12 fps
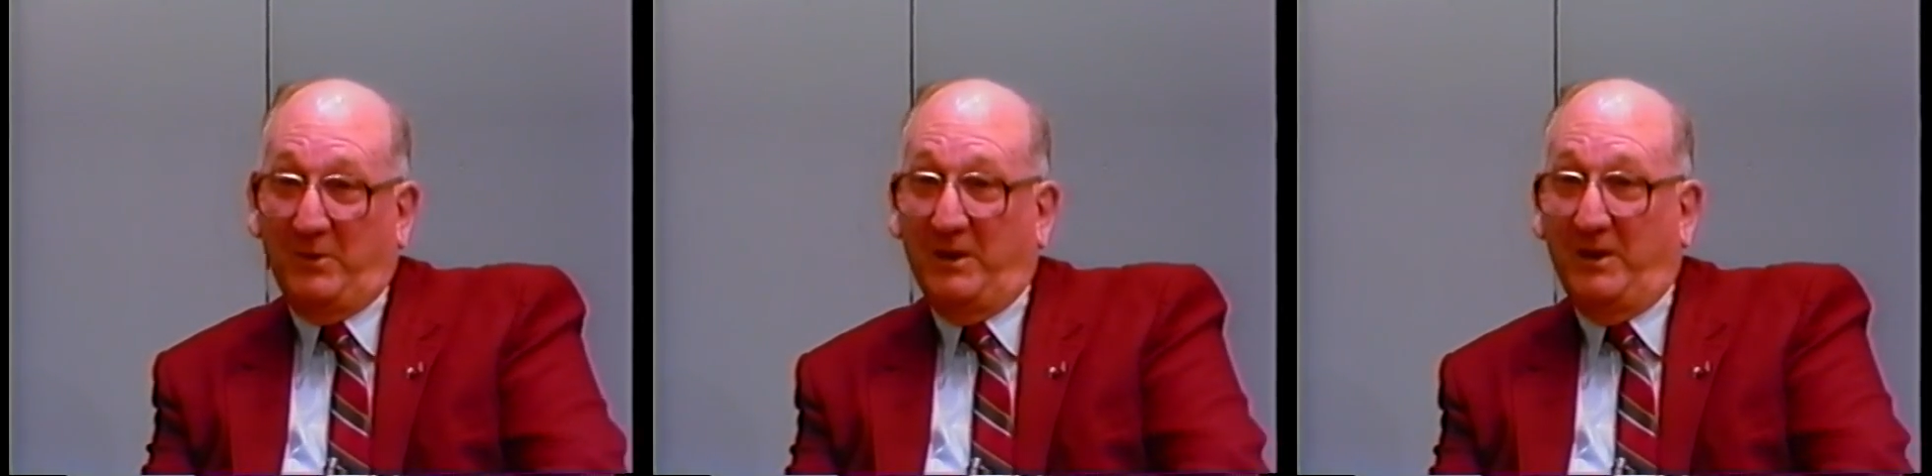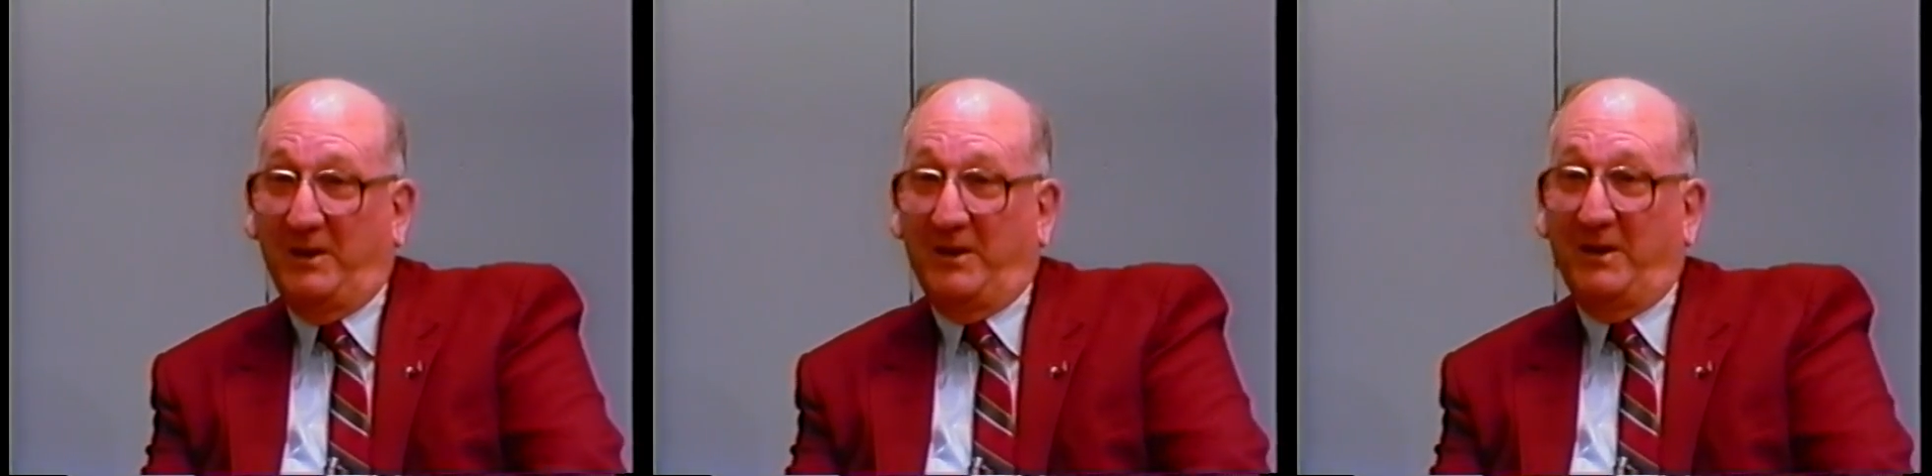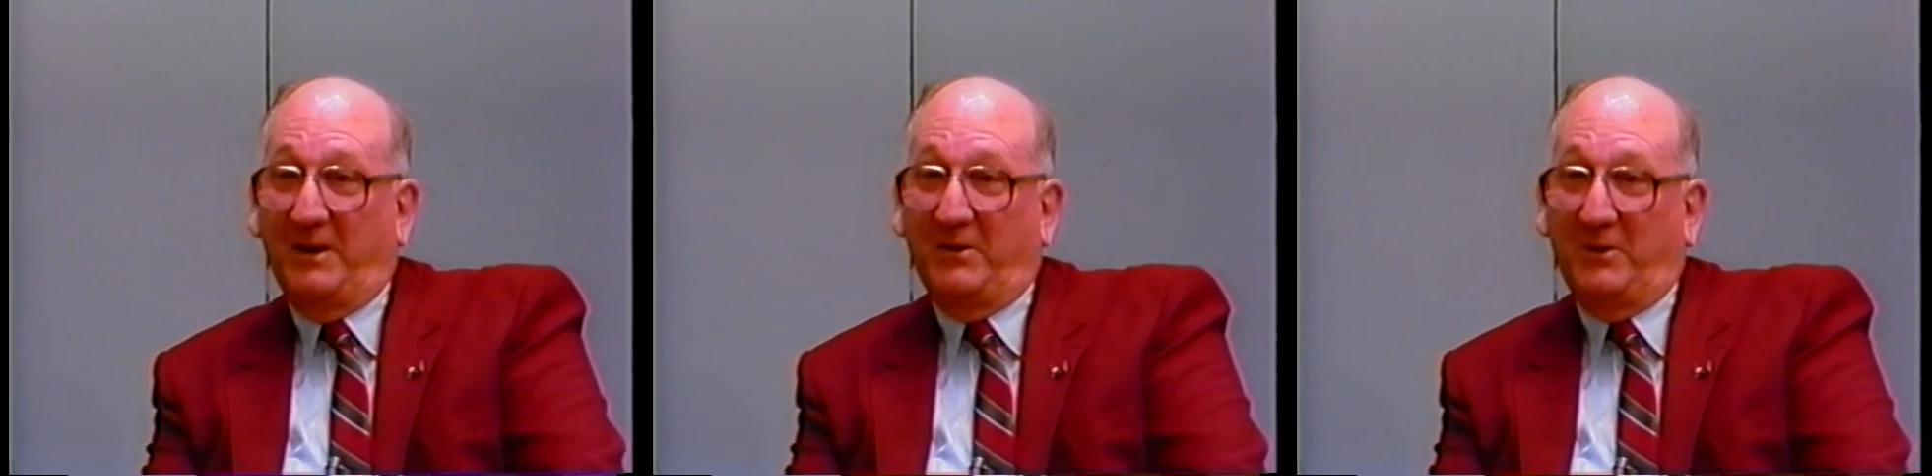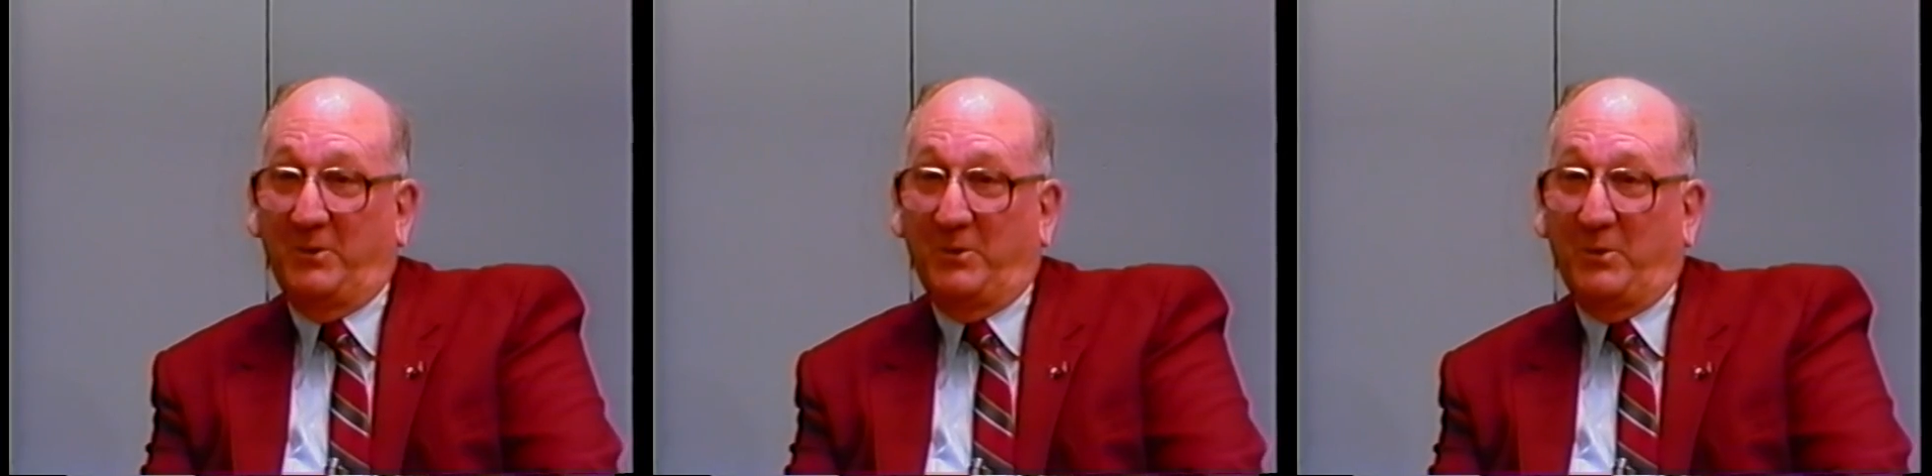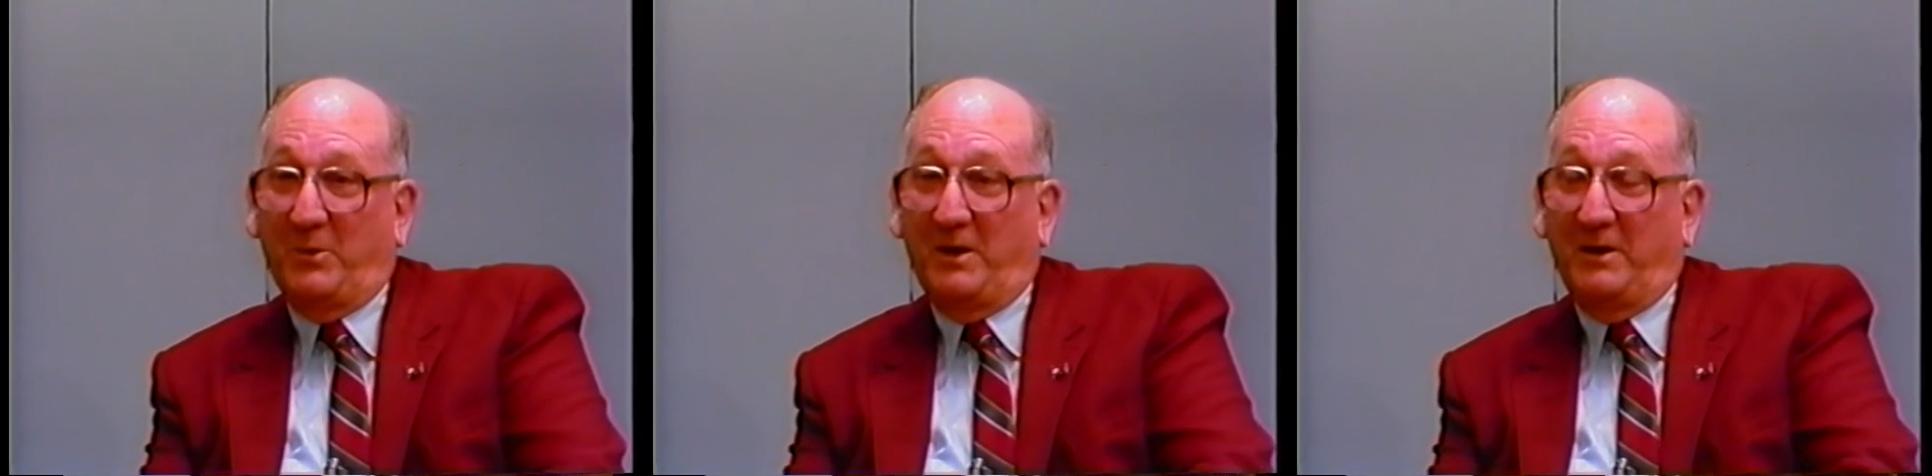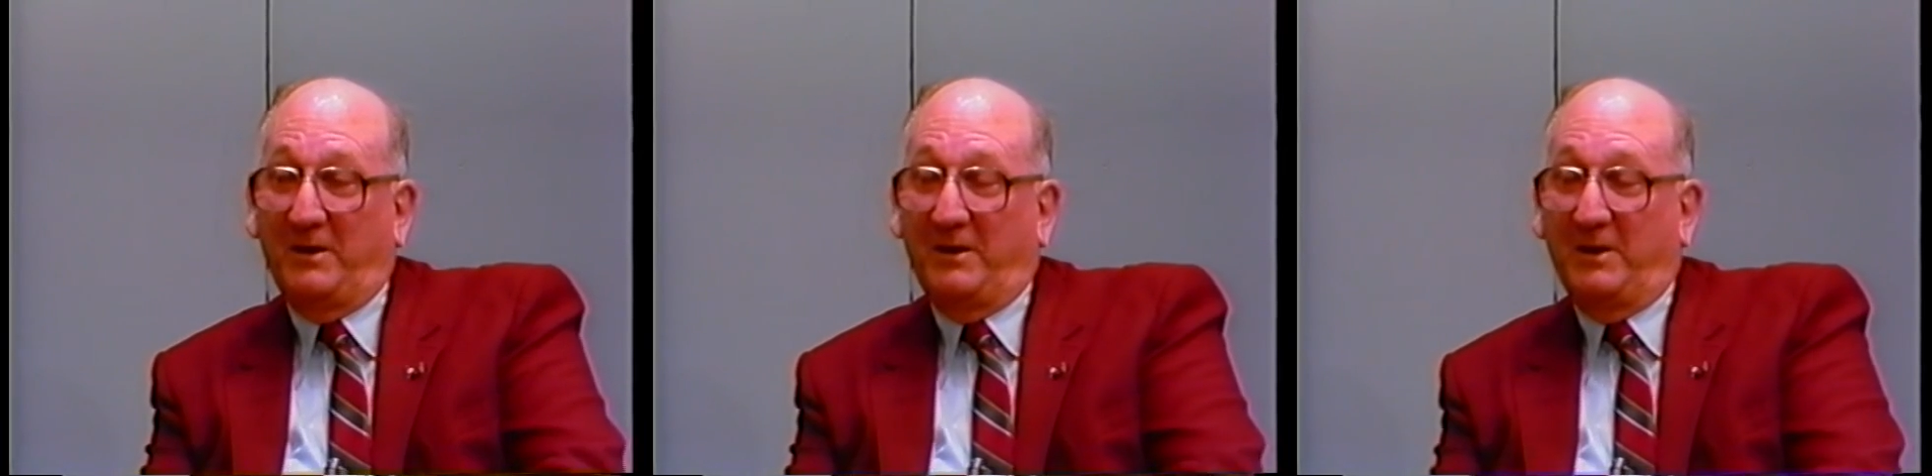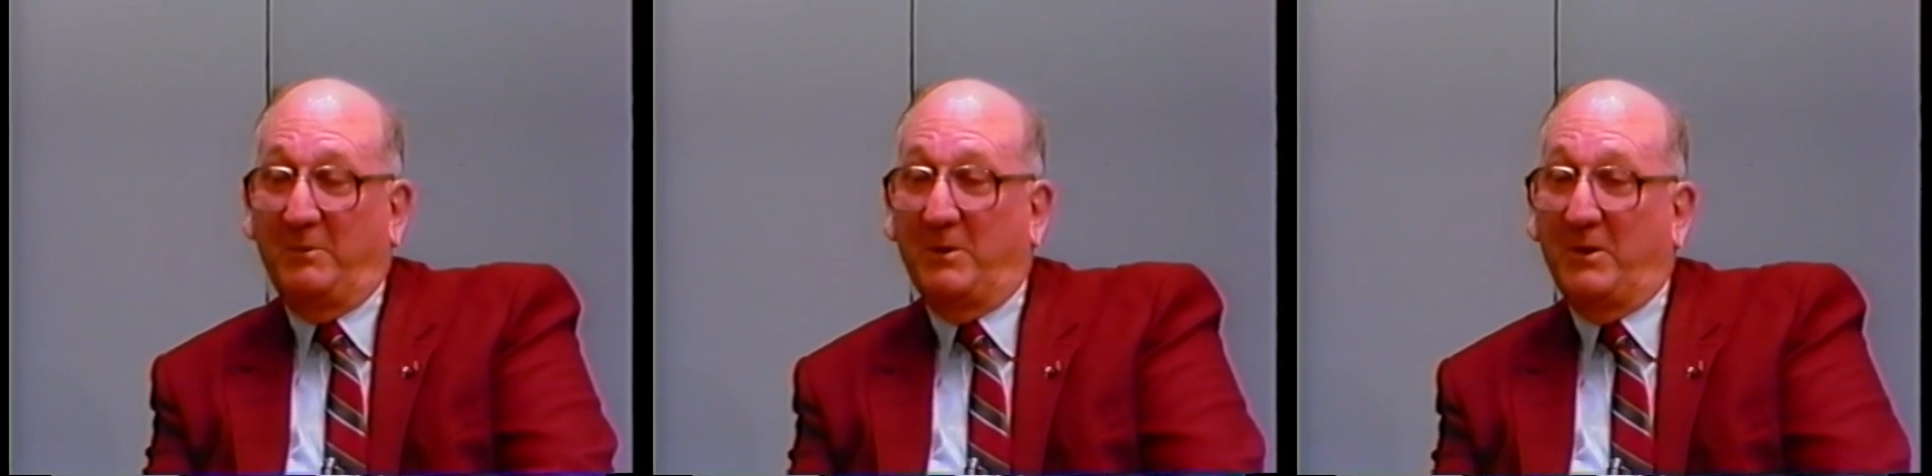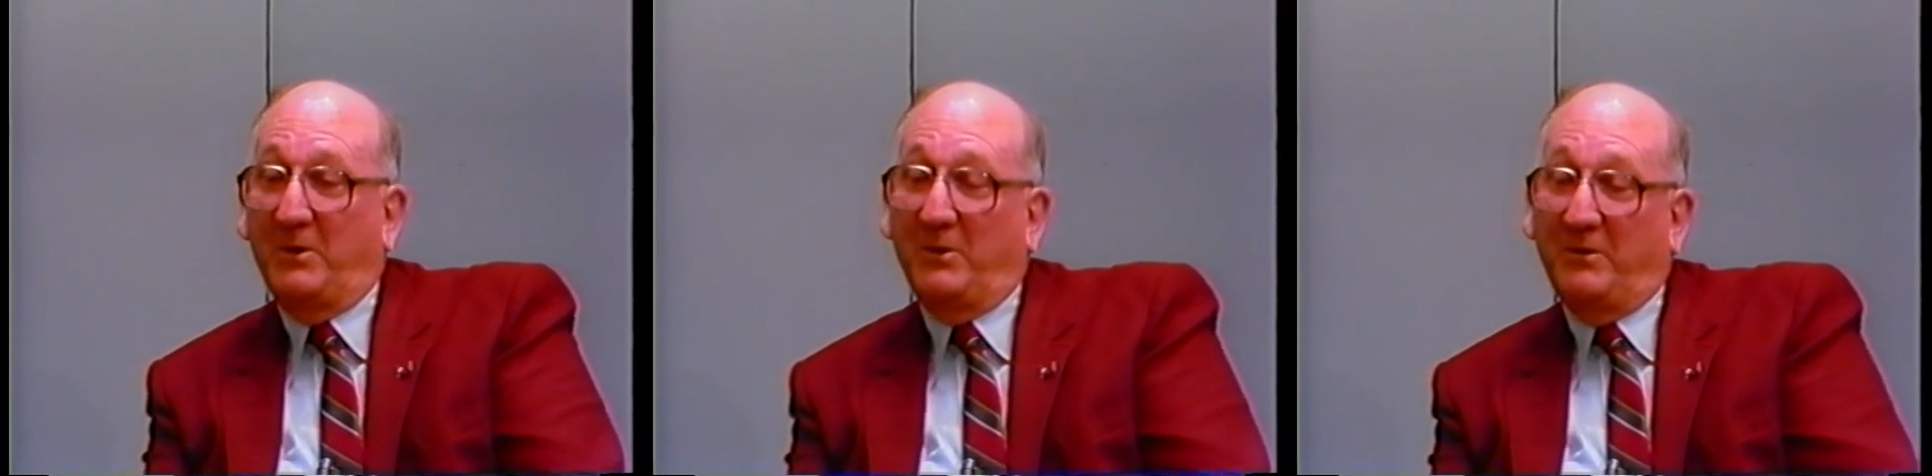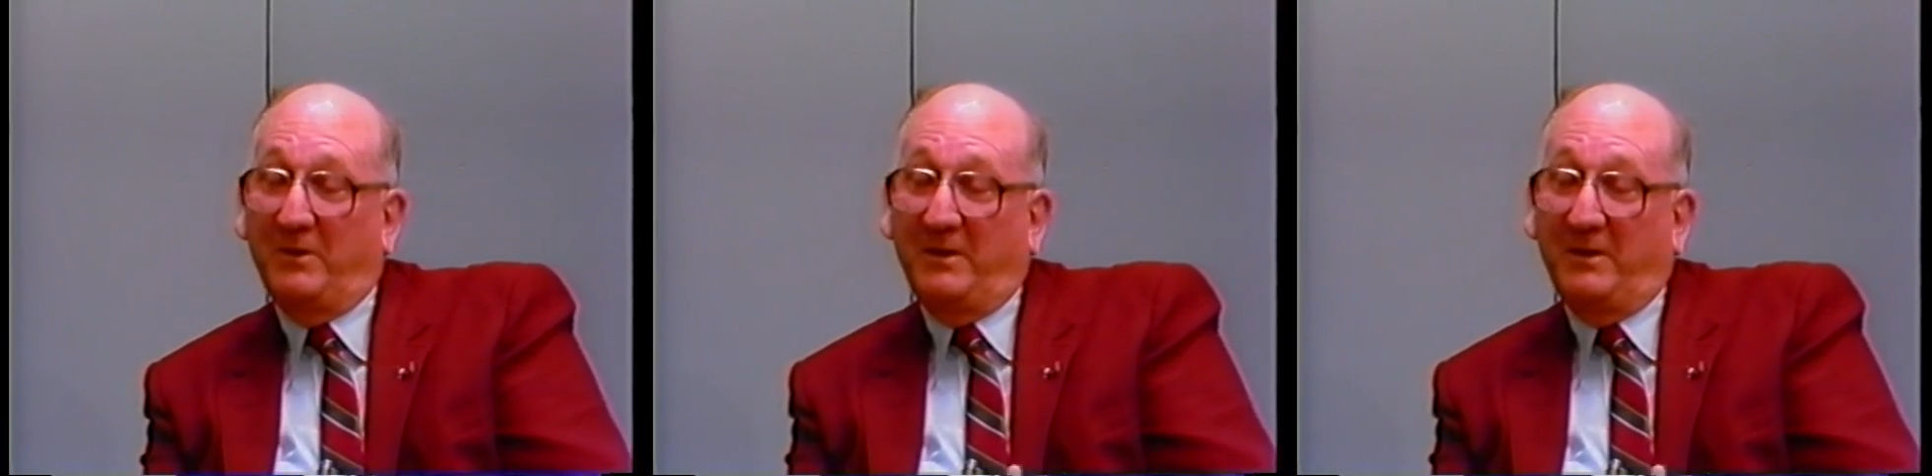Then it got so quiet in there, because